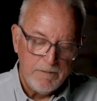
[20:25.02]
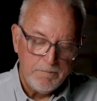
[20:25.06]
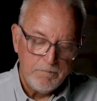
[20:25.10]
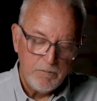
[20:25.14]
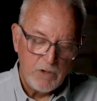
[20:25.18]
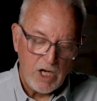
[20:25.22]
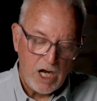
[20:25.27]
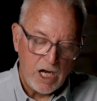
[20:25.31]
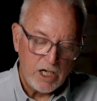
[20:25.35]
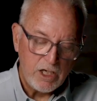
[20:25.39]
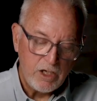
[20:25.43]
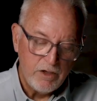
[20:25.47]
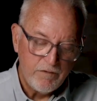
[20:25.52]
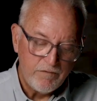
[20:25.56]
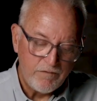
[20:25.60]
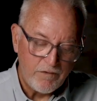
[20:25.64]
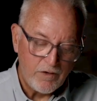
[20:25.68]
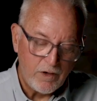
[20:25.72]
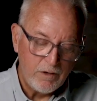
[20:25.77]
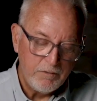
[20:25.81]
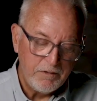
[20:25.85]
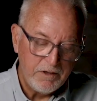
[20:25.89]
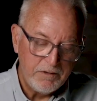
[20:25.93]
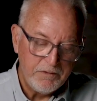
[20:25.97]
God
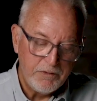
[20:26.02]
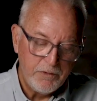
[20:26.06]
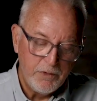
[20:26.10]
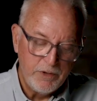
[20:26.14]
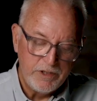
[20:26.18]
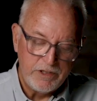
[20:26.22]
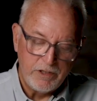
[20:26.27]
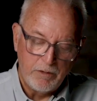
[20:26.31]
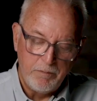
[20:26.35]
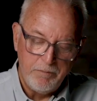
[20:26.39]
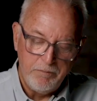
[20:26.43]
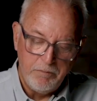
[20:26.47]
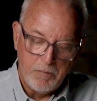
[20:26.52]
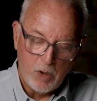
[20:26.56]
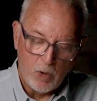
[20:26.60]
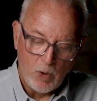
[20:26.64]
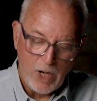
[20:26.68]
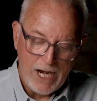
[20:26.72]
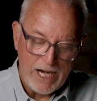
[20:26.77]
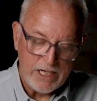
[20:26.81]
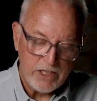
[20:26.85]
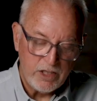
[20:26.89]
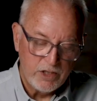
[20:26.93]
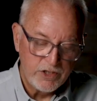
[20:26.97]
confirmed it with a
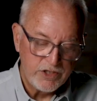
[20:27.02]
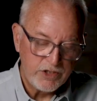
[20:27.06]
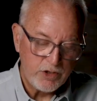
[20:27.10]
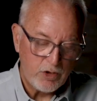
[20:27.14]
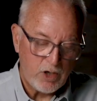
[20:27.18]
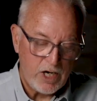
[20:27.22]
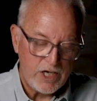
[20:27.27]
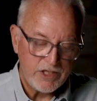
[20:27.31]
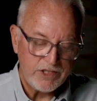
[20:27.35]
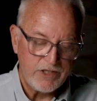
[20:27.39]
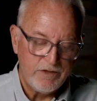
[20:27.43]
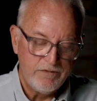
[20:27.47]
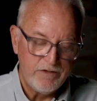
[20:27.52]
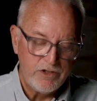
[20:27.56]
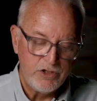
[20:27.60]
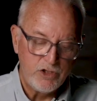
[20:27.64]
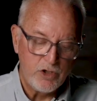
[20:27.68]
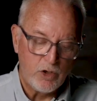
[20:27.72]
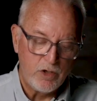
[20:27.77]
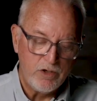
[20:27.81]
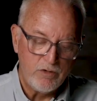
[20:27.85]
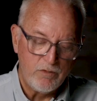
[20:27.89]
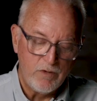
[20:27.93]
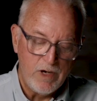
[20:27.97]
miraculous crossing of the
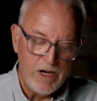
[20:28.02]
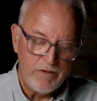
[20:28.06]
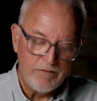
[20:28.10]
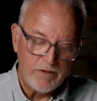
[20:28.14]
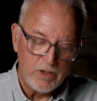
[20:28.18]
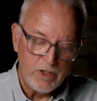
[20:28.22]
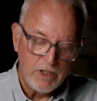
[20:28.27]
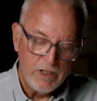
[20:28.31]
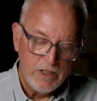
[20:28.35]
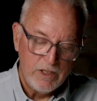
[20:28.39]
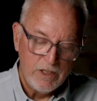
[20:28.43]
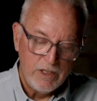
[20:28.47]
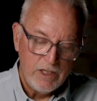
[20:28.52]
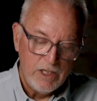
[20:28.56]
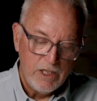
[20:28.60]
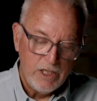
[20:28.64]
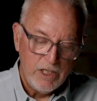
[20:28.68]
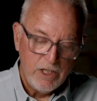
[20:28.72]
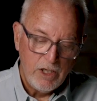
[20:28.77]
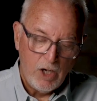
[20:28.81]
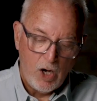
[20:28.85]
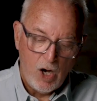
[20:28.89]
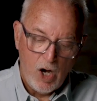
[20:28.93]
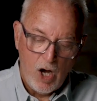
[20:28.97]
Jordan River.
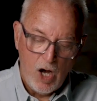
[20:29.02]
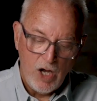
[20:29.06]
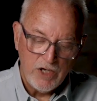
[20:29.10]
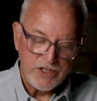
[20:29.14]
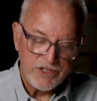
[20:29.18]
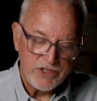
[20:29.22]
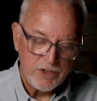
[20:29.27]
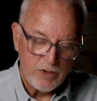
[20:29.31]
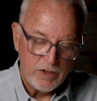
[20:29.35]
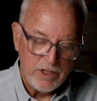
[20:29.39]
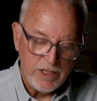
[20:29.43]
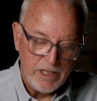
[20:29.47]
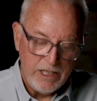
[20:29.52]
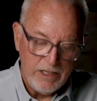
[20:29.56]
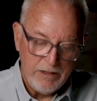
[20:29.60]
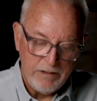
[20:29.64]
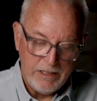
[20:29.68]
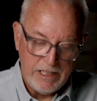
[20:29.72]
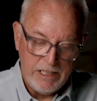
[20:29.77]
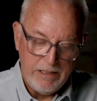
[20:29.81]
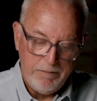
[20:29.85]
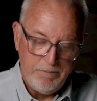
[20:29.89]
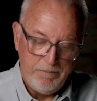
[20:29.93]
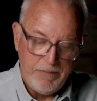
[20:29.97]
Also, he,
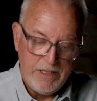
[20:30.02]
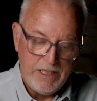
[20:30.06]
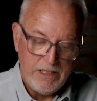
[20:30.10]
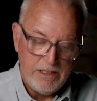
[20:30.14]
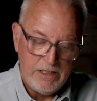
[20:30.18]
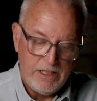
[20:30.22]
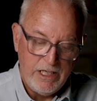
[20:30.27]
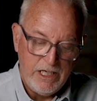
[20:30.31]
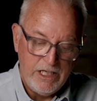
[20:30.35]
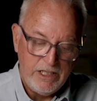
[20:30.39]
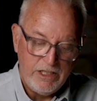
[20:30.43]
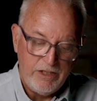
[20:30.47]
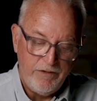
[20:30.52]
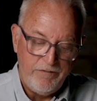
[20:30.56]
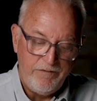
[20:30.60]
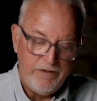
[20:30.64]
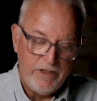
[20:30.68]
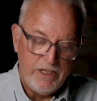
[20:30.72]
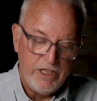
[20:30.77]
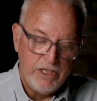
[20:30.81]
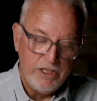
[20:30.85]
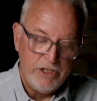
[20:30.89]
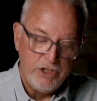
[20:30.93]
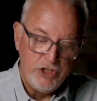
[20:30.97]
he beat, he
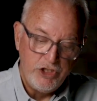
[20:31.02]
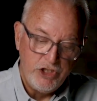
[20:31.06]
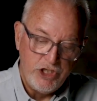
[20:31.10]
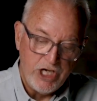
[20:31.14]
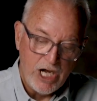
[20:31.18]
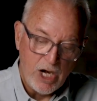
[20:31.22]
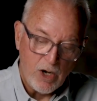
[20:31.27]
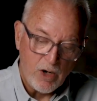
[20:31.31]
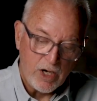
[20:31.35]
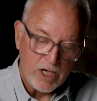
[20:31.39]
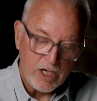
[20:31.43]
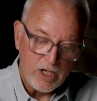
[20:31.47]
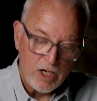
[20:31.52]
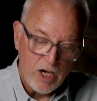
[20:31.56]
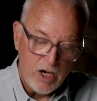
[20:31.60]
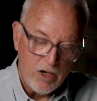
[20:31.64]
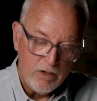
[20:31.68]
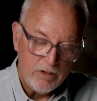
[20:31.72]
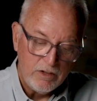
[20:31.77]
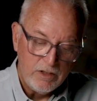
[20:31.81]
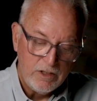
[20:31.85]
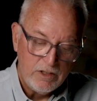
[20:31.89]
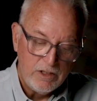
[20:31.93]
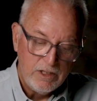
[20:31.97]
defeated
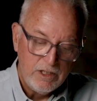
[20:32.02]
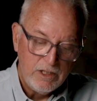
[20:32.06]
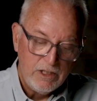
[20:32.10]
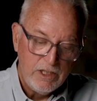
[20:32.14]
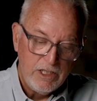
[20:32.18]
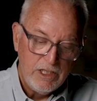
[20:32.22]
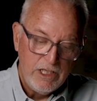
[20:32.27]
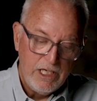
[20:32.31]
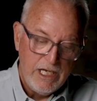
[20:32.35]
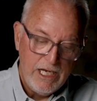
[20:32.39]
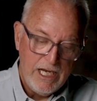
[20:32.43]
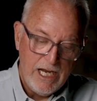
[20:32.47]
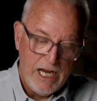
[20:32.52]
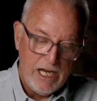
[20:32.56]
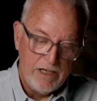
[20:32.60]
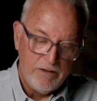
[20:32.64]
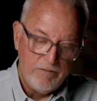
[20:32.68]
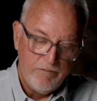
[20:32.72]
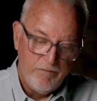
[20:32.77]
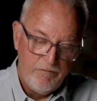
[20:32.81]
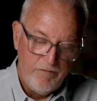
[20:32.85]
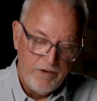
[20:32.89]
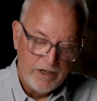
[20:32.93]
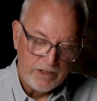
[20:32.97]
Jericho. He
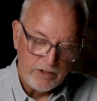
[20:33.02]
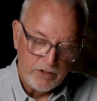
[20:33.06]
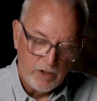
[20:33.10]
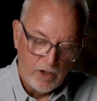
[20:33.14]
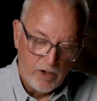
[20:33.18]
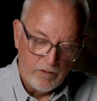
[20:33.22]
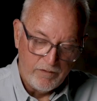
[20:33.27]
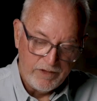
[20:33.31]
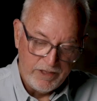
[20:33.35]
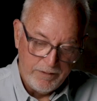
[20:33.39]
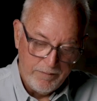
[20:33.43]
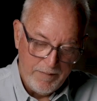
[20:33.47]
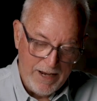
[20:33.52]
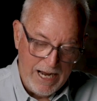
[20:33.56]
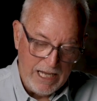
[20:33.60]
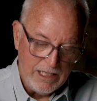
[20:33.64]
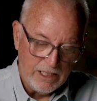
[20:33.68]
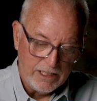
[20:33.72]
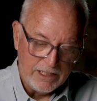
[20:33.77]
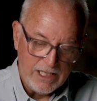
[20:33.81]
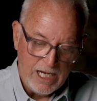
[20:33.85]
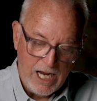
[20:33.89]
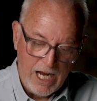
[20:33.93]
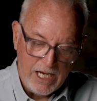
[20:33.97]
had victory over the
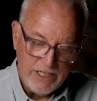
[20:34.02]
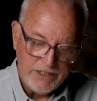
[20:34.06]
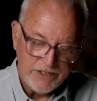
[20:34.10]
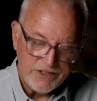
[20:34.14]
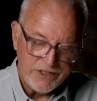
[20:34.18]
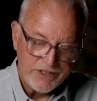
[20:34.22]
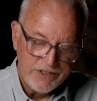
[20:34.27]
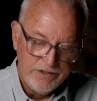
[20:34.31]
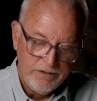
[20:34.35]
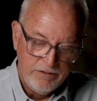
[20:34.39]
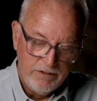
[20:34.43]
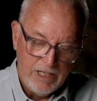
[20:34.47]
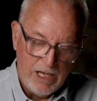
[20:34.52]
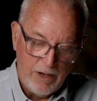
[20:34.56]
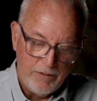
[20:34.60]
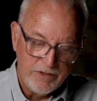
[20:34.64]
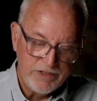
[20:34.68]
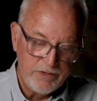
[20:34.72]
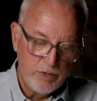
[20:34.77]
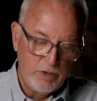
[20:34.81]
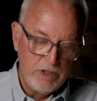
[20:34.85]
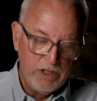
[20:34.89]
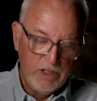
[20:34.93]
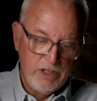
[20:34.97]
Amalekites. That
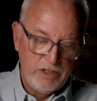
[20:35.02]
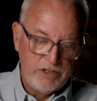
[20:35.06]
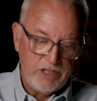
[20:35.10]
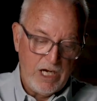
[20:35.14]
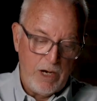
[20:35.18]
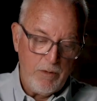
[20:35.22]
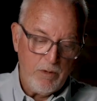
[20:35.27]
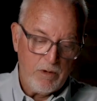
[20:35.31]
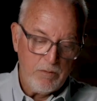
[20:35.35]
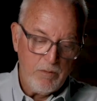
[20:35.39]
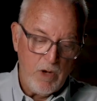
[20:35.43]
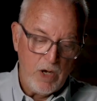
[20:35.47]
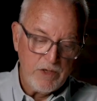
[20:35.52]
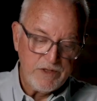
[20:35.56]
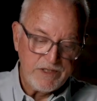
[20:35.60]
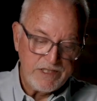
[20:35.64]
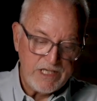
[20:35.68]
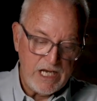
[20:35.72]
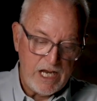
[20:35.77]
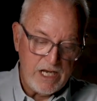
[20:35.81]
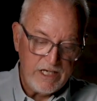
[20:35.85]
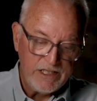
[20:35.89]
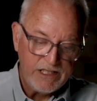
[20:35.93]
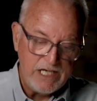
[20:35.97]
was the time where Moses
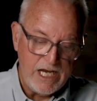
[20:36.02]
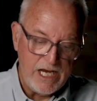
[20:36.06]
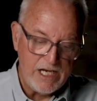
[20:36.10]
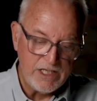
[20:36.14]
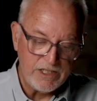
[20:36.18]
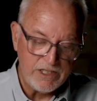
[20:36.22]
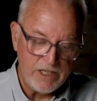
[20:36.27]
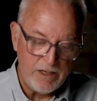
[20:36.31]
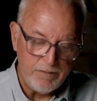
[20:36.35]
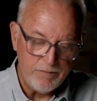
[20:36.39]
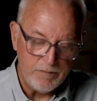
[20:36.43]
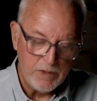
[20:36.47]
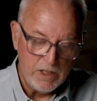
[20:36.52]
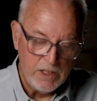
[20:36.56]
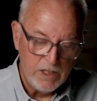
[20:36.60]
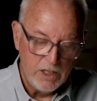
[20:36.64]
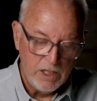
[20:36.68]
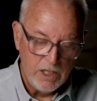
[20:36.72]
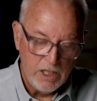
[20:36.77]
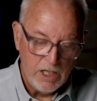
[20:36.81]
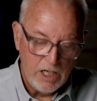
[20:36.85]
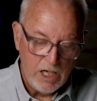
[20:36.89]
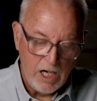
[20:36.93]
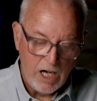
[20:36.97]
had his hands up.
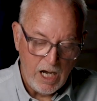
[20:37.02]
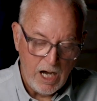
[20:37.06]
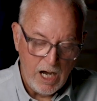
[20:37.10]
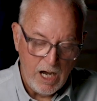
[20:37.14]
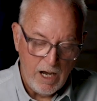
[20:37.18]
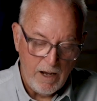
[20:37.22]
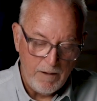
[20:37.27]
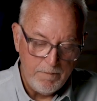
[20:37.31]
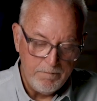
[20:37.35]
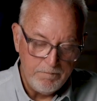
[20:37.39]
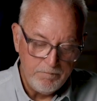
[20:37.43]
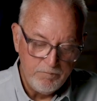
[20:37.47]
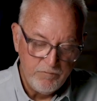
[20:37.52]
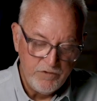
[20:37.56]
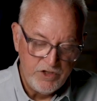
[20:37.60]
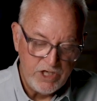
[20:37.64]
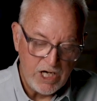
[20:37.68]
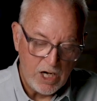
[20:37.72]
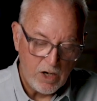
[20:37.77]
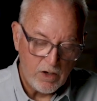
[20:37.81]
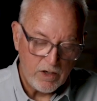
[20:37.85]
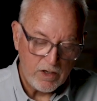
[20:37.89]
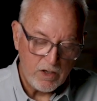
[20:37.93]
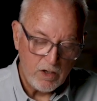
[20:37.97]
Uh,
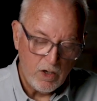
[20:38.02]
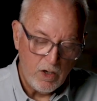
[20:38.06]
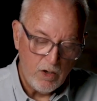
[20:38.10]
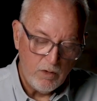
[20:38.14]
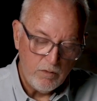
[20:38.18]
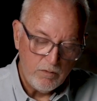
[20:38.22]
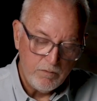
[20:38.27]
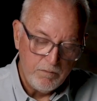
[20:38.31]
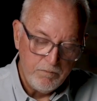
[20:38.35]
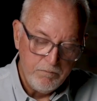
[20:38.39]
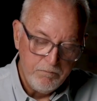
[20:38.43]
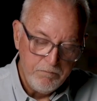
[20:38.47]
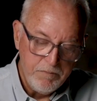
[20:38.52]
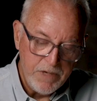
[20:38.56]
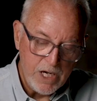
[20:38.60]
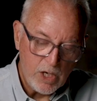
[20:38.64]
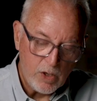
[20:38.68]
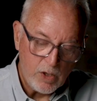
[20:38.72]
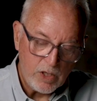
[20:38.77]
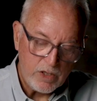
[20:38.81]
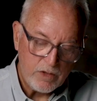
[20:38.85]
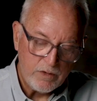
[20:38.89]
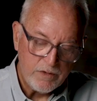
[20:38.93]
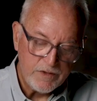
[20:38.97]
Jericho,
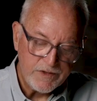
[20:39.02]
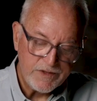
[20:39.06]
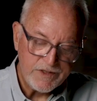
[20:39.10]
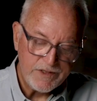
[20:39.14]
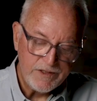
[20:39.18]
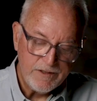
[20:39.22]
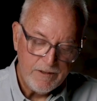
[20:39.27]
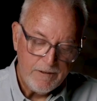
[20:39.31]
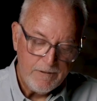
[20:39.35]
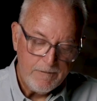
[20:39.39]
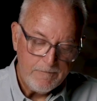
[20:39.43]
miracles.